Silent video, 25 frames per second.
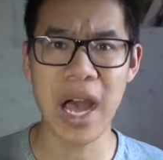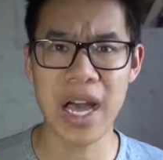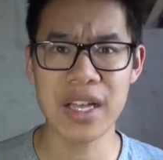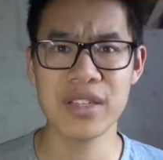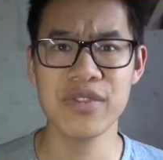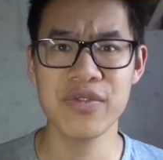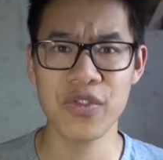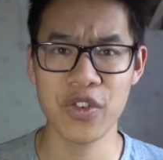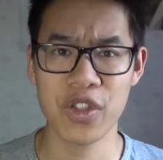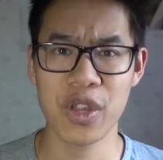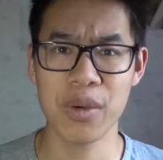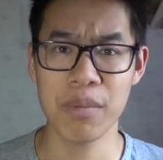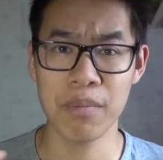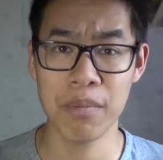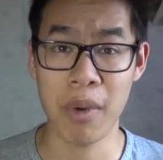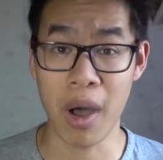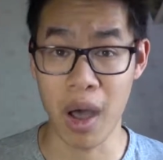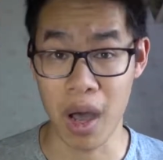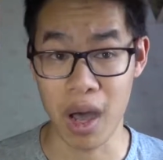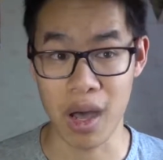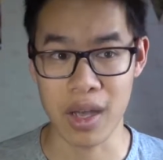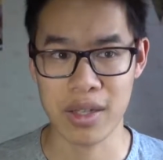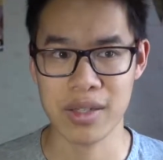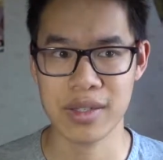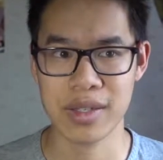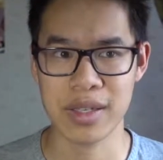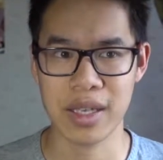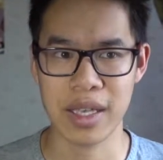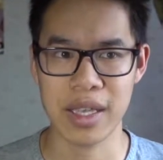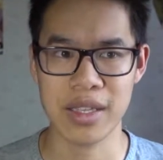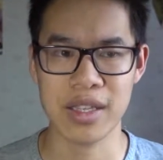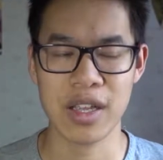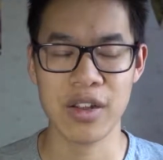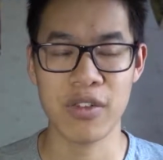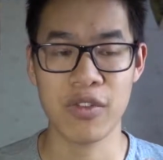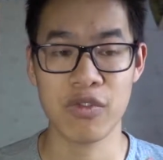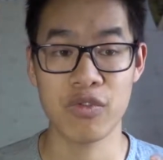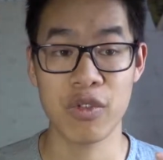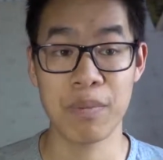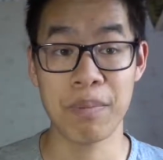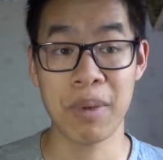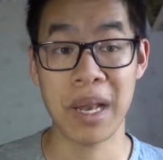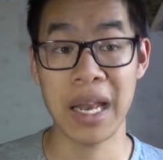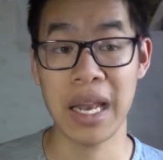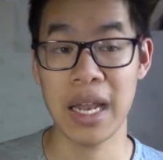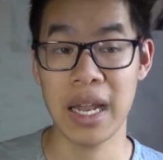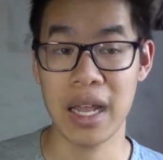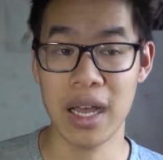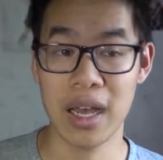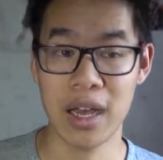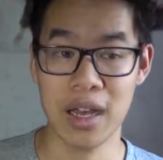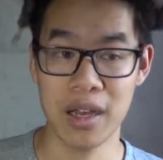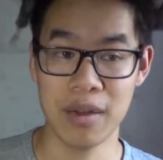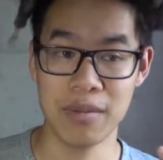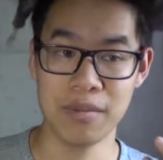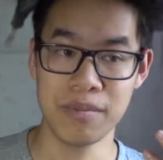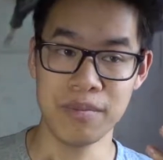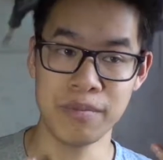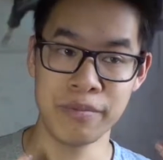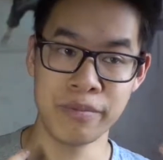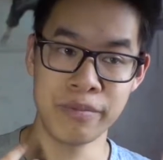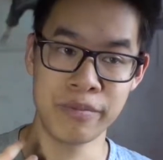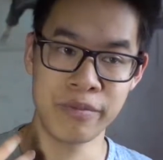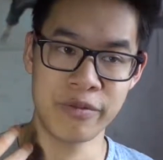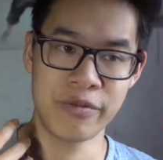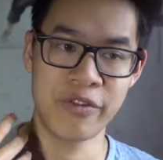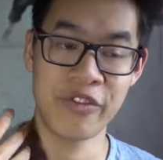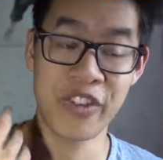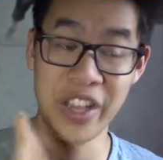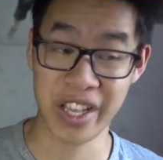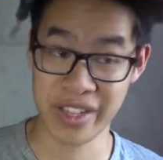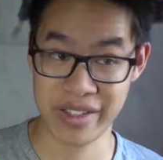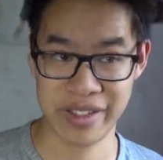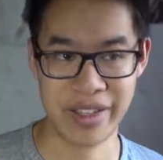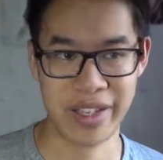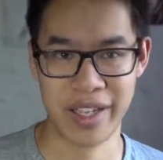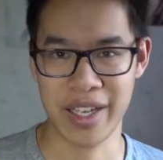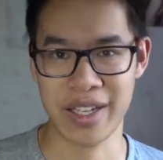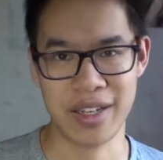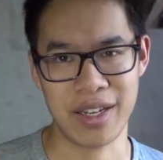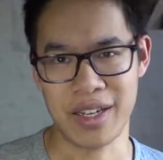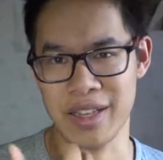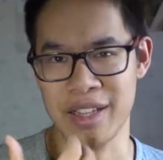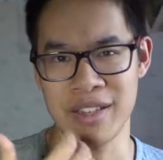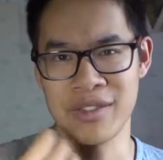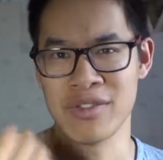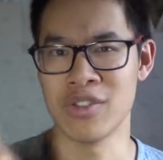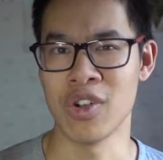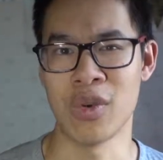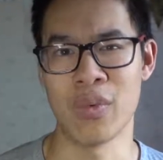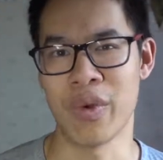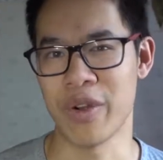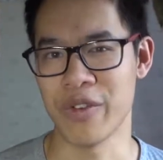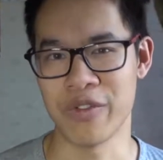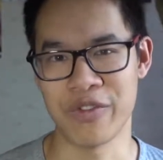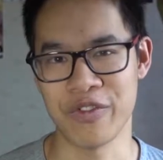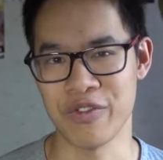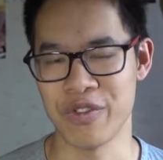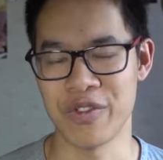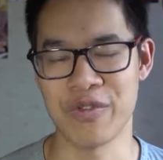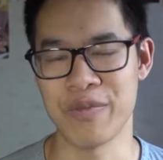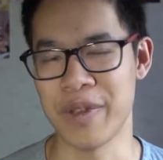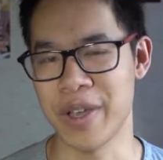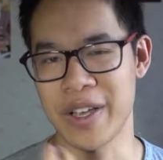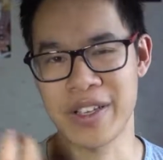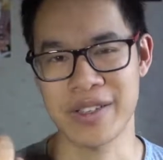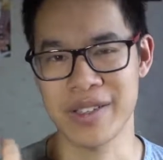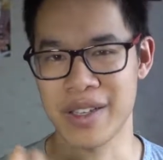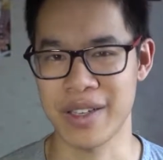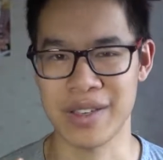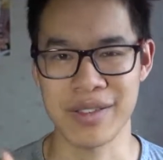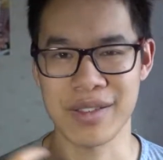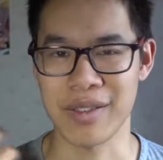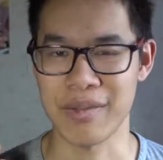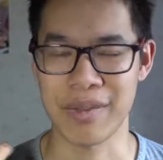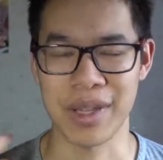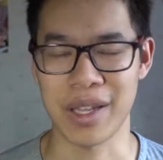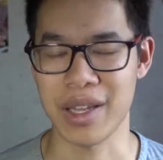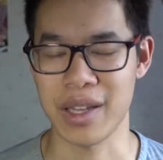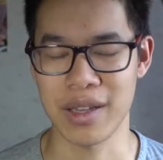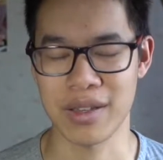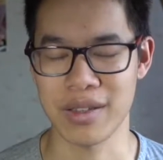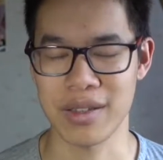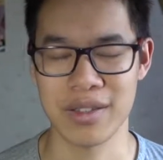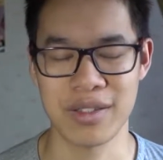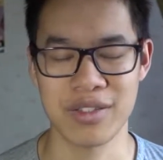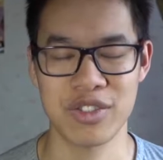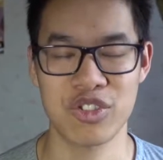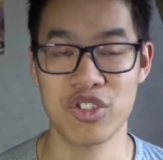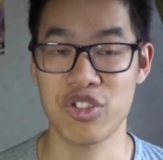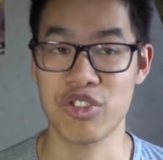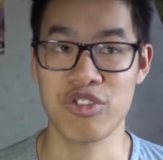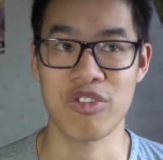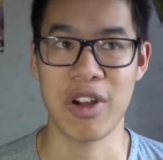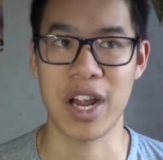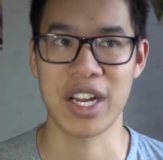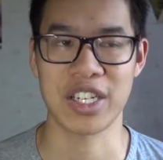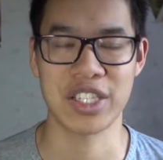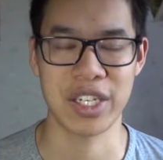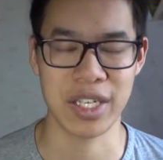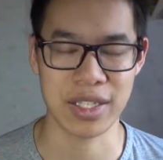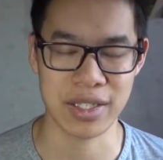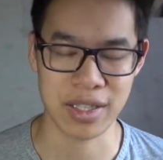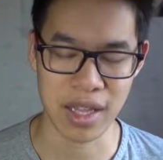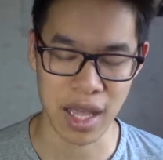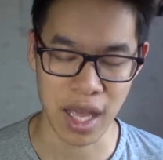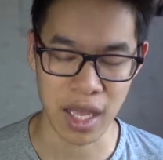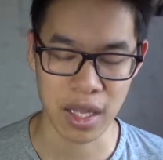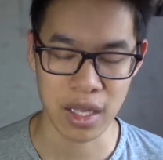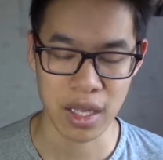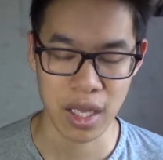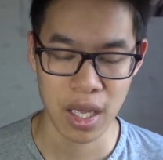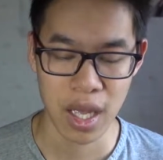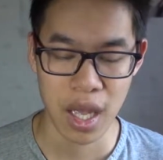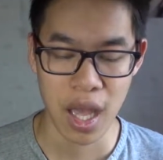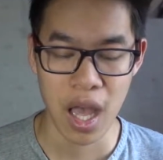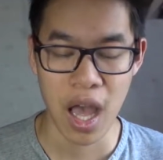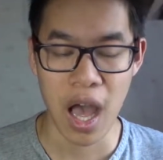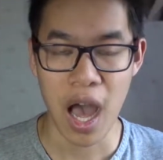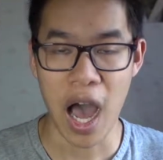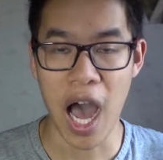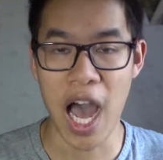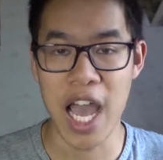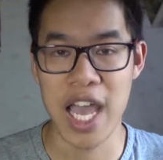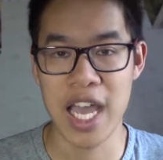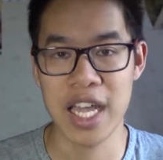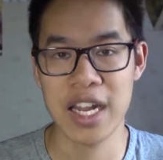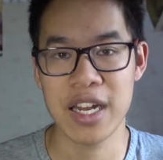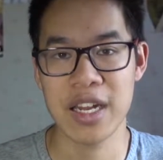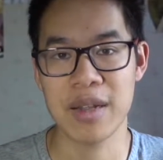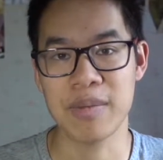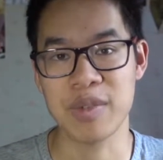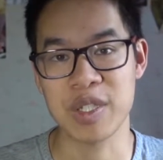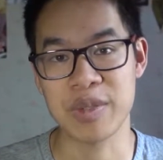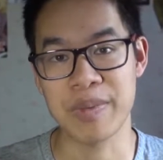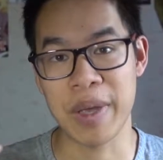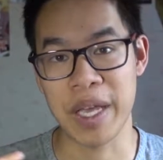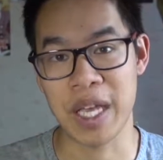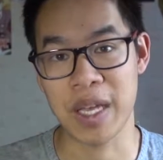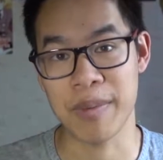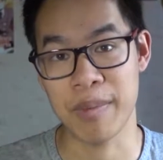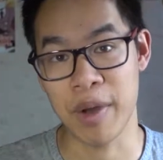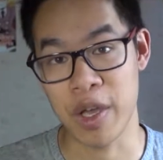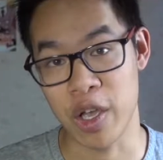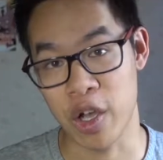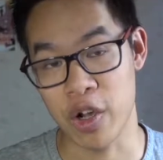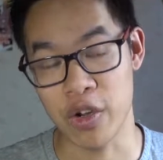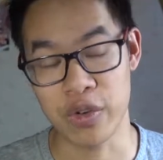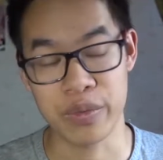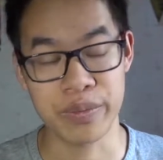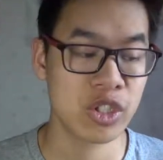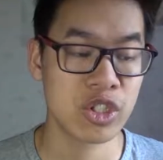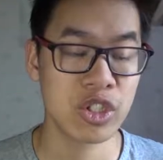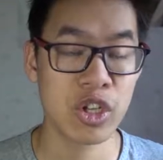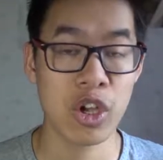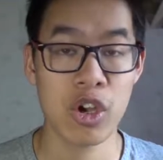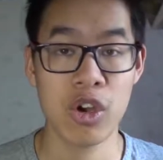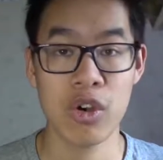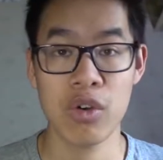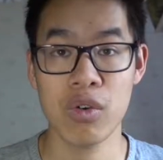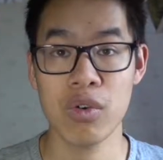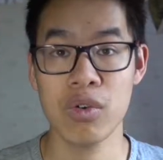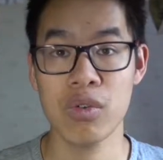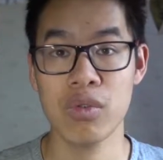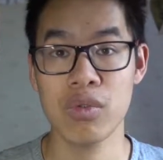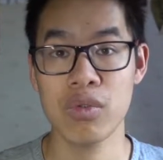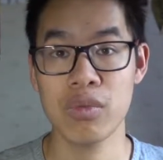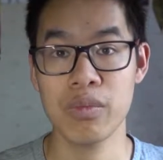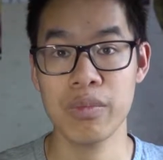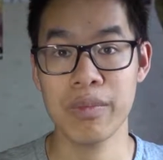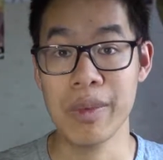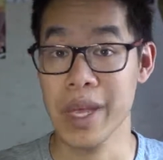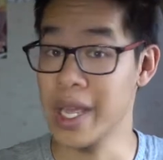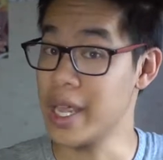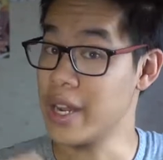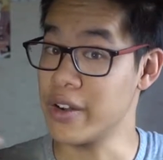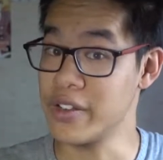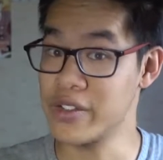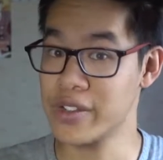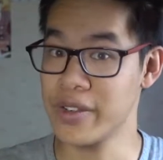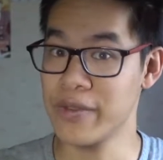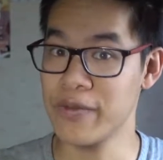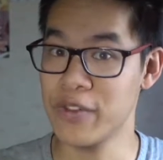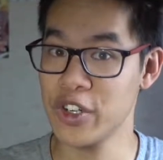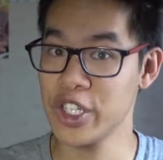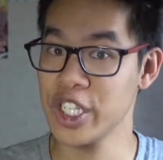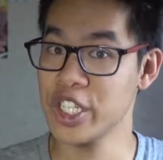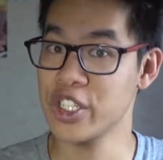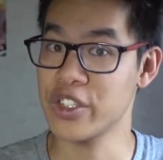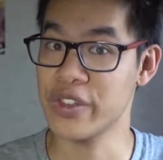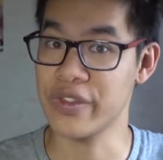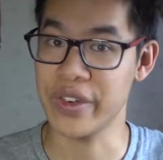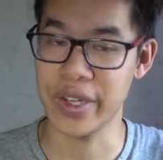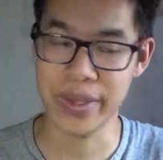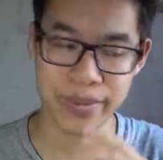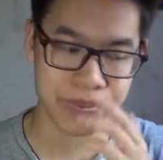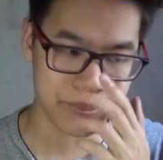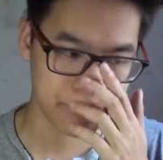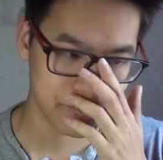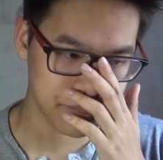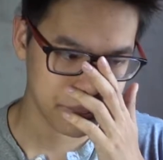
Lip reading: As for the mask, instead of fixing it, there's no way of fixing something as trashy as that, I ended up just making my own. So here's some footage of it.